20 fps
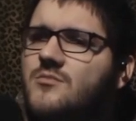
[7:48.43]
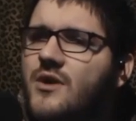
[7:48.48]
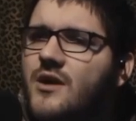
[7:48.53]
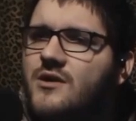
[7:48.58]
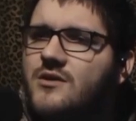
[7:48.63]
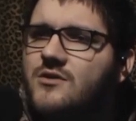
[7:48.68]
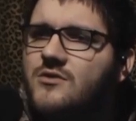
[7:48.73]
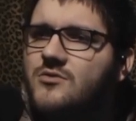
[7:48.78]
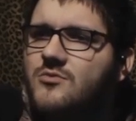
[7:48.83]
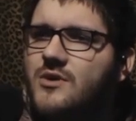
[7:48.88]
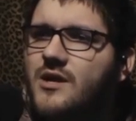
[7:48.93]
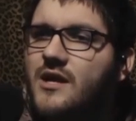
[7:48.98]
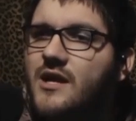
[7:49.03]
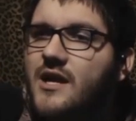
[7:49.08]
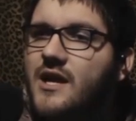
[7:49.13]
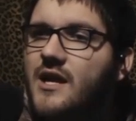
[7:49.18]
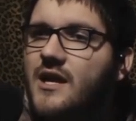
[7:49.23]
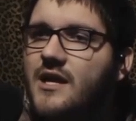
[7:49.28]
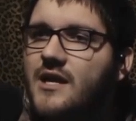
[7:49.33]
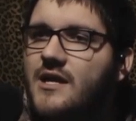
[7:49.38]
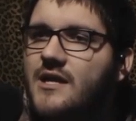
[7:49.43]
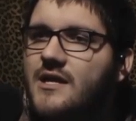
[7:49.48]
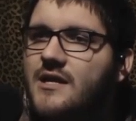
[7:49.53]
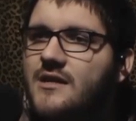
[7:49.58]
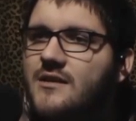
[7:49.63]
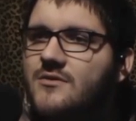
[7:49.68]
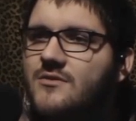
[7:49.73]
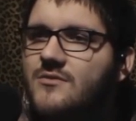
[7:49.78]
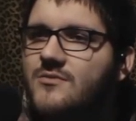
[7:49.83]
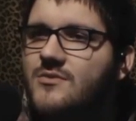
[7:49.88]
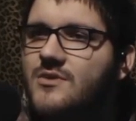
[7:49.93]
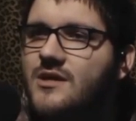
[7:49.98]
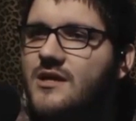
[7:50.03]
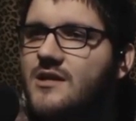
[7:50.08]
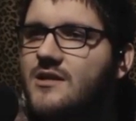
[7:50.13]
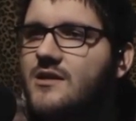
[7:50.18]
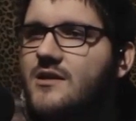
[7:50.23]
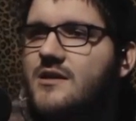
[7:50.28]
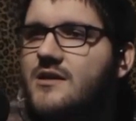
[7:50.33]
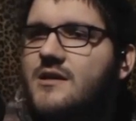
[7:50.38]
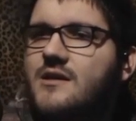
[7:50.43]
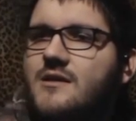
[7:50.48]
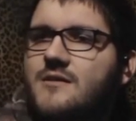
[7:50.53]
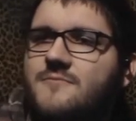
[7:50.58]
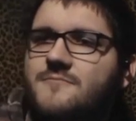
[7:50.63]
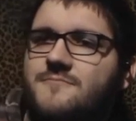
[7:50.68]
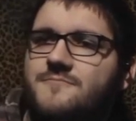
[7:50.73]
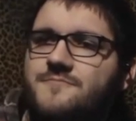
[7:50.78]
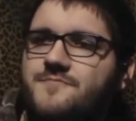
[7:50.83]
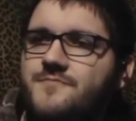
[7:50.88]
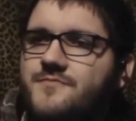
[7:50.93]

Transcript: but I do when I can, when I get lucky.